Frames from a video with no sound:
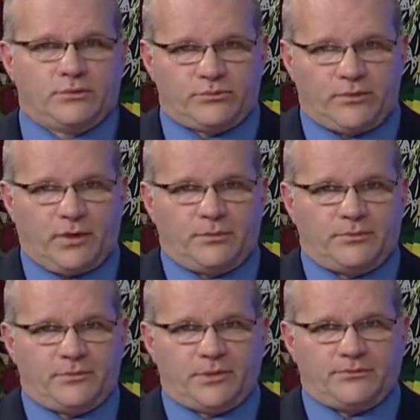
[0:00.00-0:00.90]

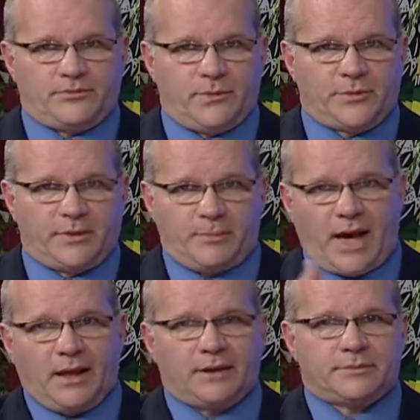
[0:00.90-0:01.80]
from the
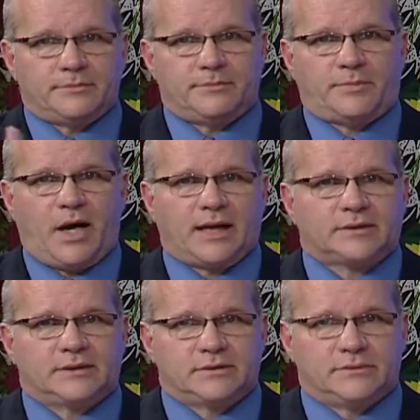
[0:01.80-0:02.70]
ballot
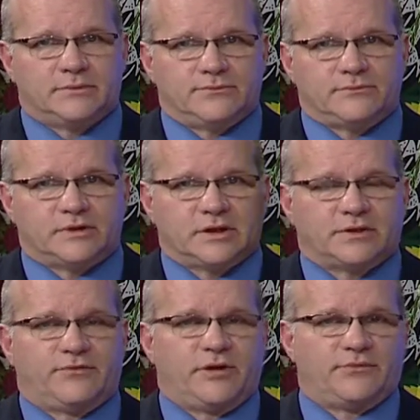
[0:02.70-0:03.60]
boxes and
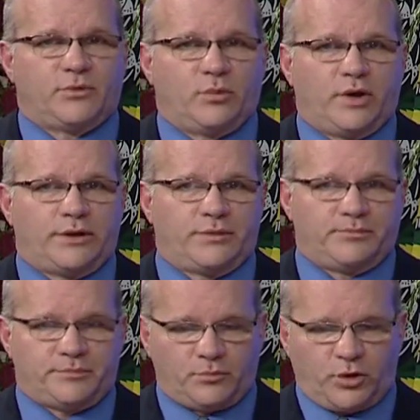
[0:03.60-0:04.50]
6 feet from
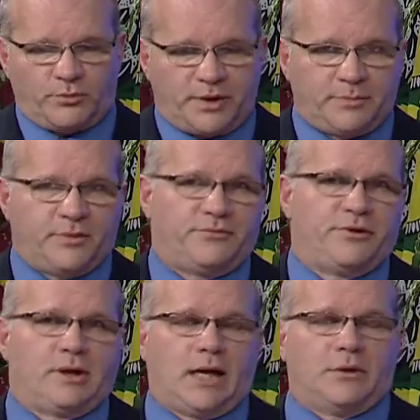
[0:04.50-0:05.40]
where people
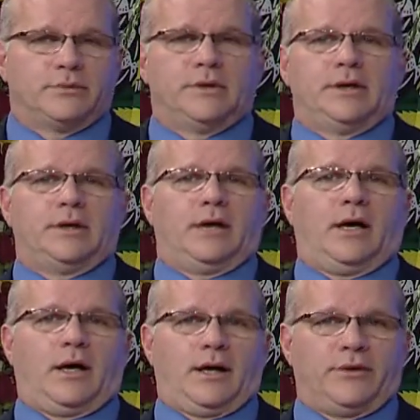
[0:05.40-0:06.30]
fill out
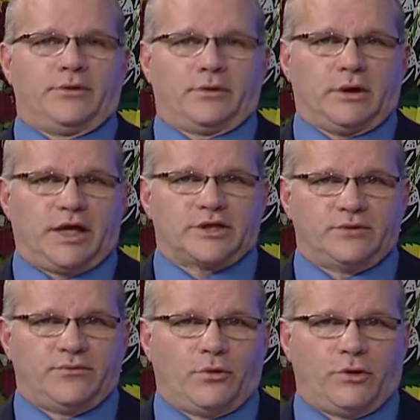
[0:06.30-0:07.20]
their
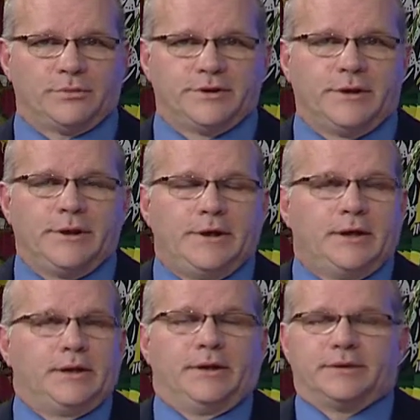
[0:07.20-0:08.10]
election forms.
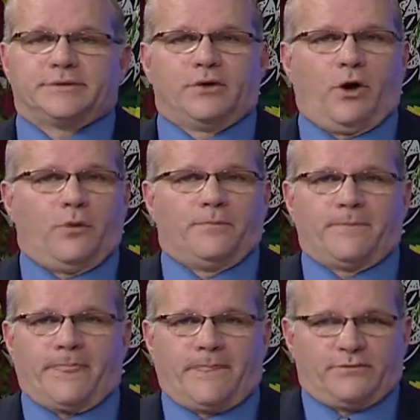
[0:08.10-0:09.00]
So
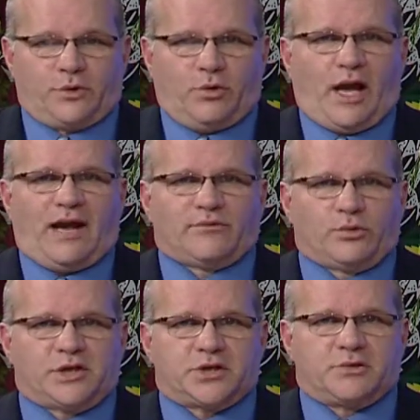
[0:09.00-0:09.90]
you have a
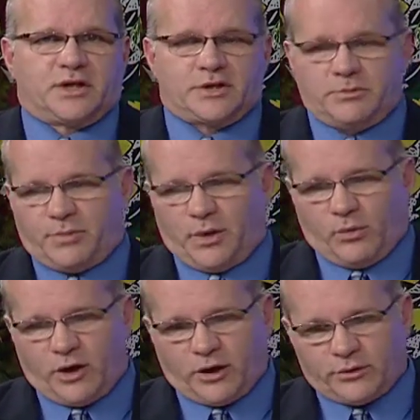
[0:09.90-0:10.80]
restriction,
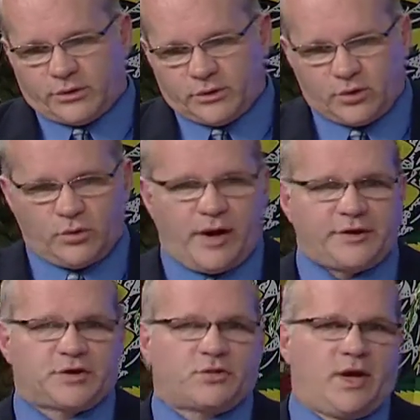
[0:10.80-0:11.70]
but where the new
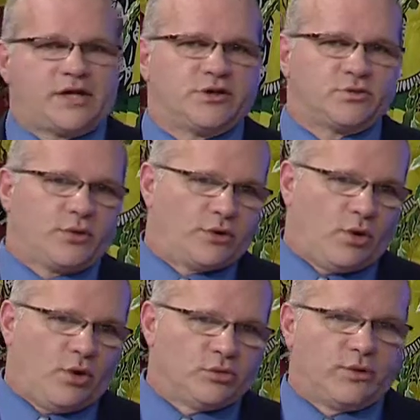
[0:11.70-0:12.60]
registrations, where the
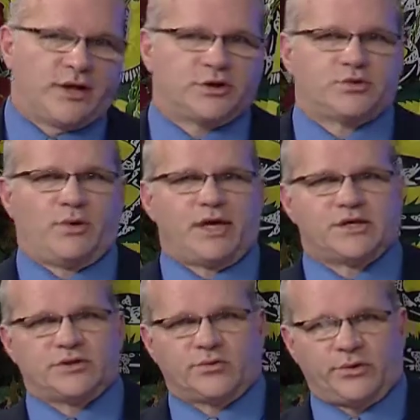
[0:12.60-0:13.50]
old
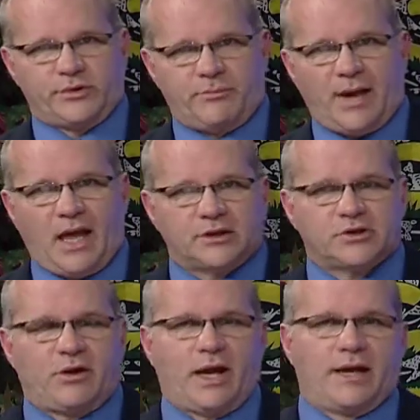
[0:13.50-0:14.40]
registrations, and where the
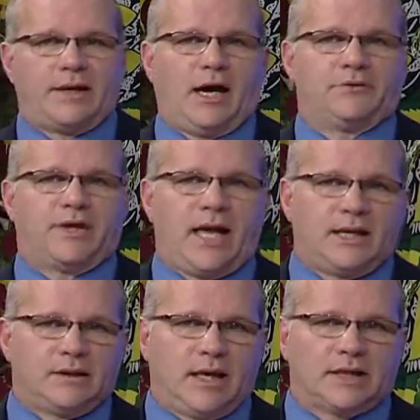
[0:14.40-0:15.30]
ballots are handed out, that
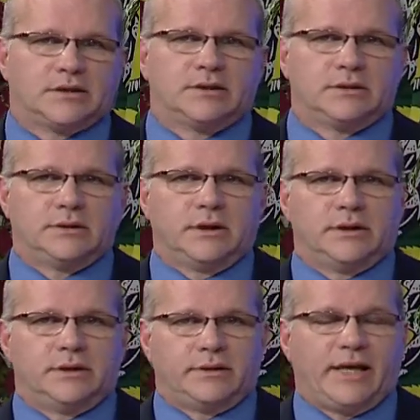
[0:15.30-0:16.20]

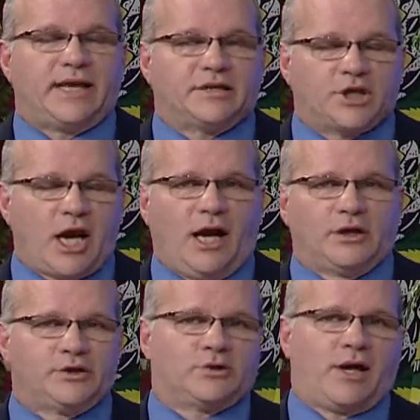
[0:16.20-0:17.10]
a
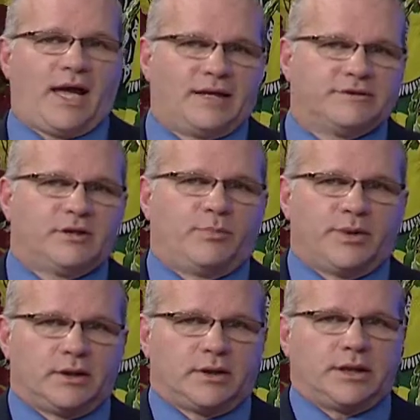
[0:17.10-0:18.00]
challenger has the
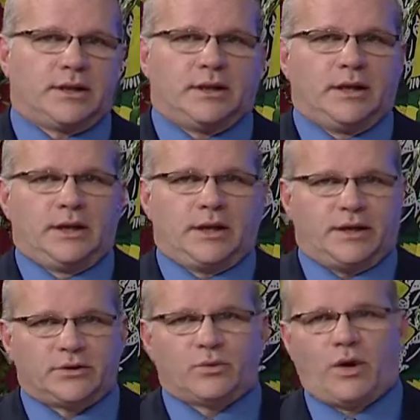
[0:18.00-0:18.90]
ability
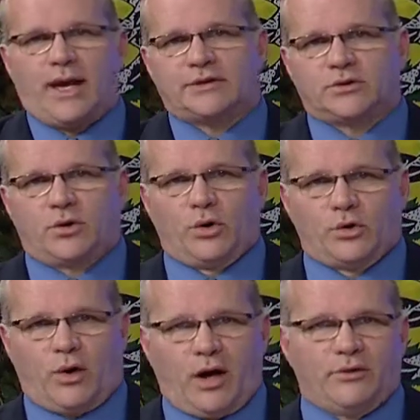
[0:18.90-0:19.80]
and the right to go
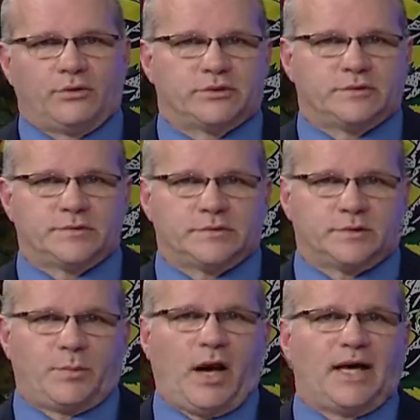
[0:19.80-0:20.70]
to all those
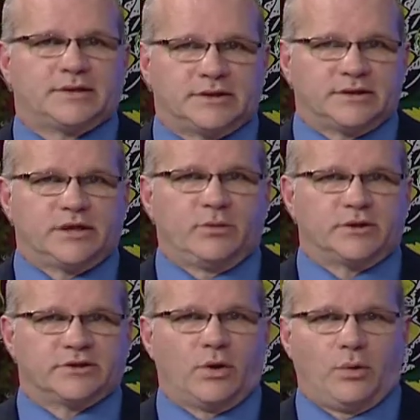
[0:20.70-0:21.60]
spots to see
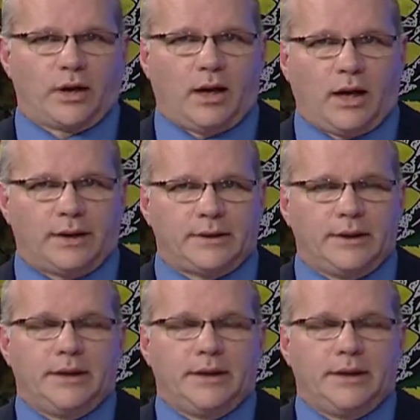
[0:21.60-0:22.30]
what's going on.